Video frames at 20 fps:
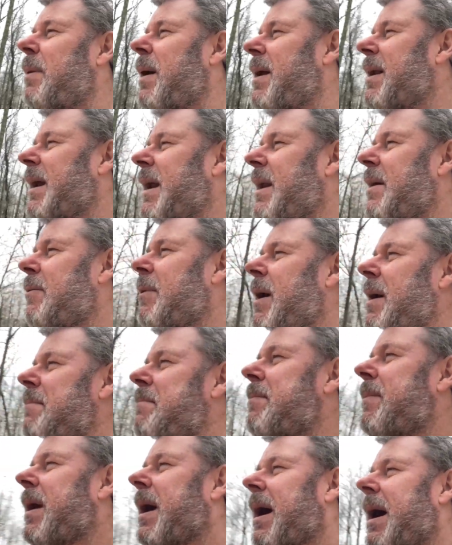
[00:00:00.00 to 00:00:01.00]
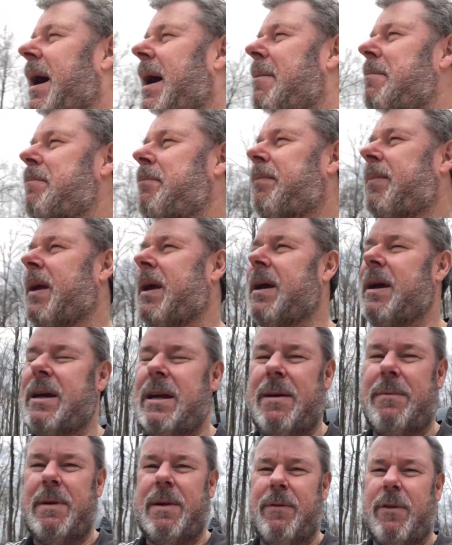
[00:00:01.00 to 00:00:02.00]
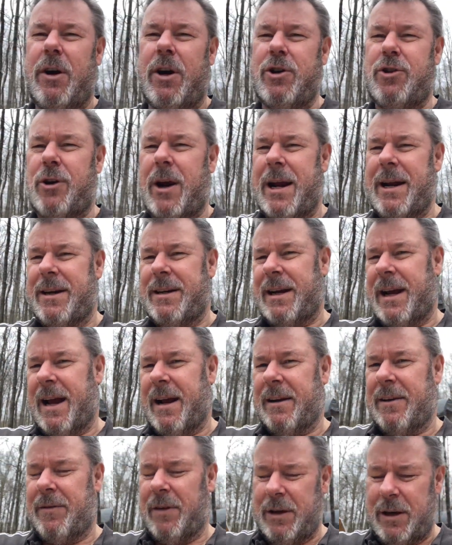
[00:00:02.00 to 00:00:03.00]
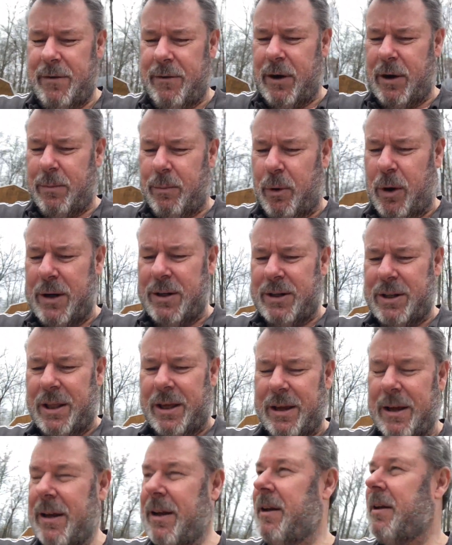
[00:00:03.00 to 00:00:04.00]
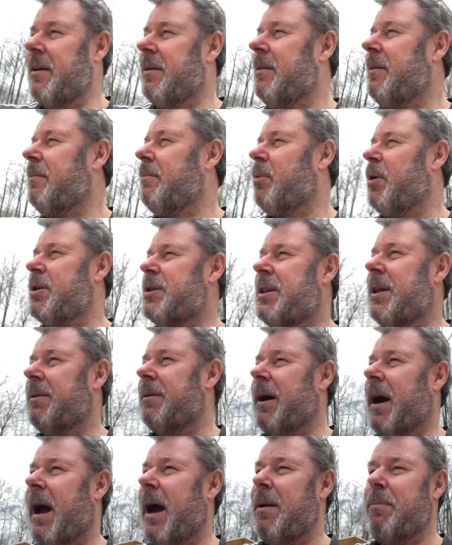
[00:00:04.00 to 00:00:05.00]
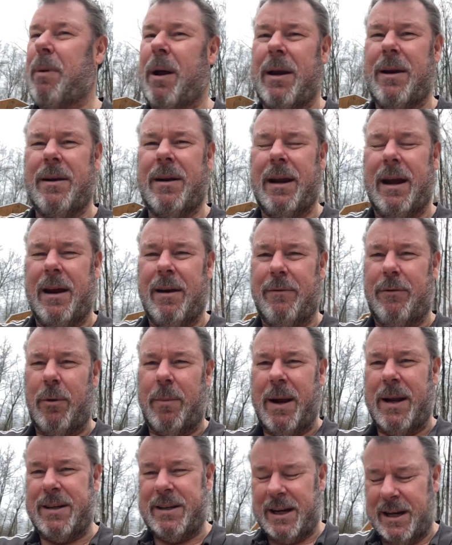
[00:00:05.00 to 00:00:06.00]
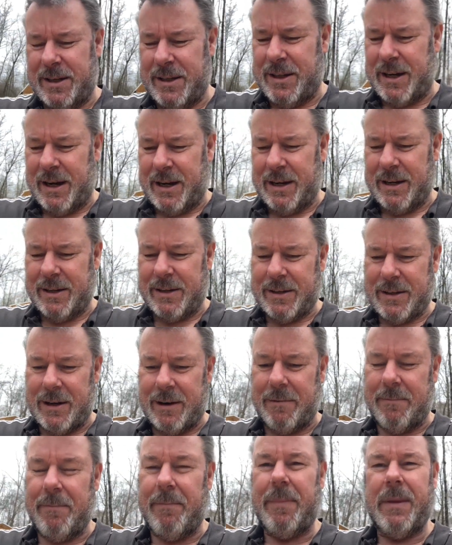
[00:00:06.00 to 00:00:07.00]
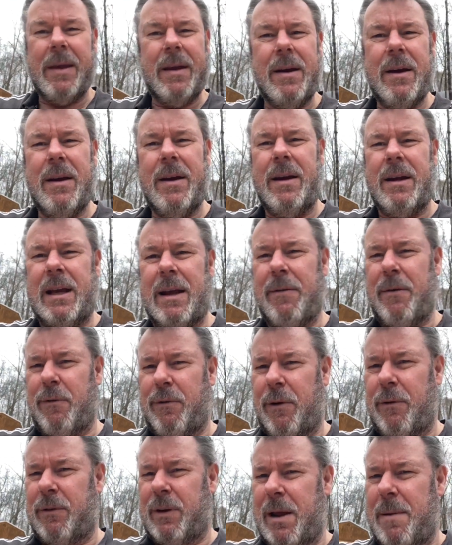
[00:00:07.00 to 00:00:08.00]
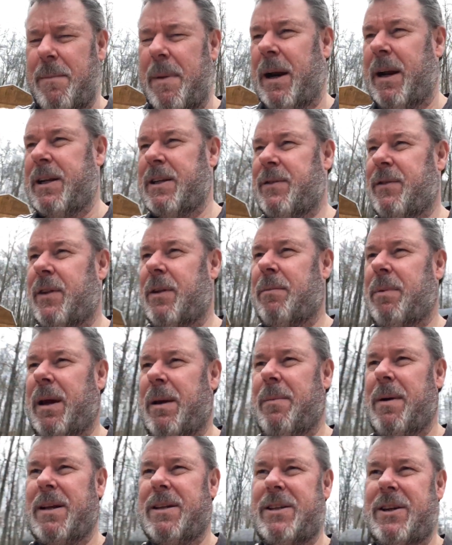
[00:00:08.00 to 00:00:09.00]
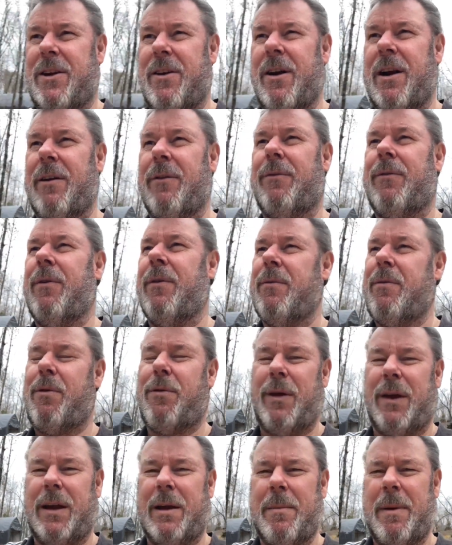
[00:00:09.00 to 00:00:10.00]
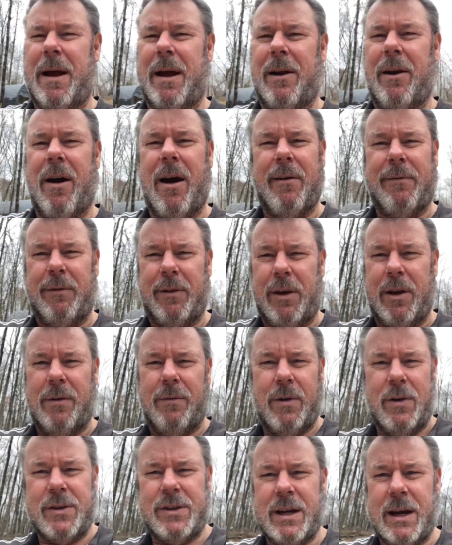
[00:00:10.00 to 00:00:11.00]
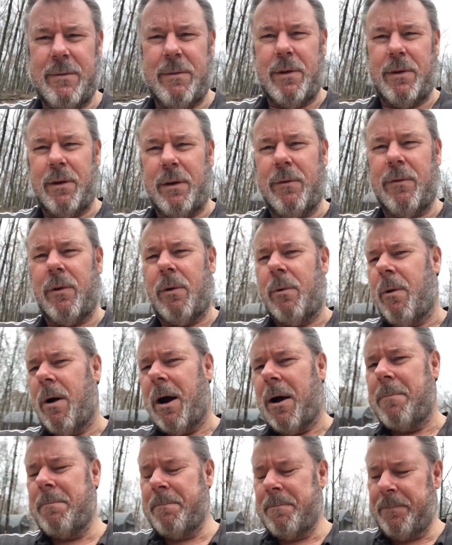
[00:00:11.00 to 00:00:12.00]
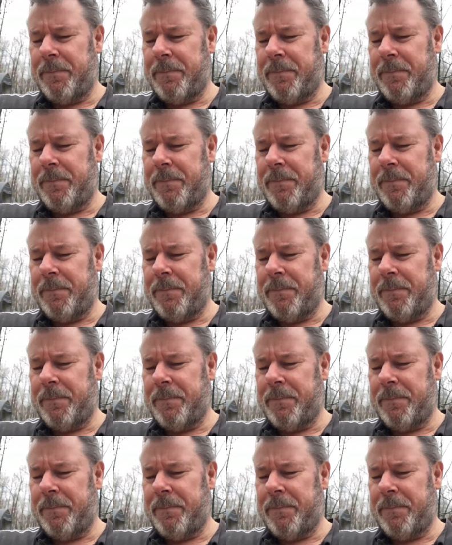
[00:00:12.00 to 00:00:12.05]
But anyway, um, you, you've got to drain it down and then you've got to press the press the hard button down for about 10 seconds and give it 15 minutes for the BMS to kind of think about life, the universe and everything for a while.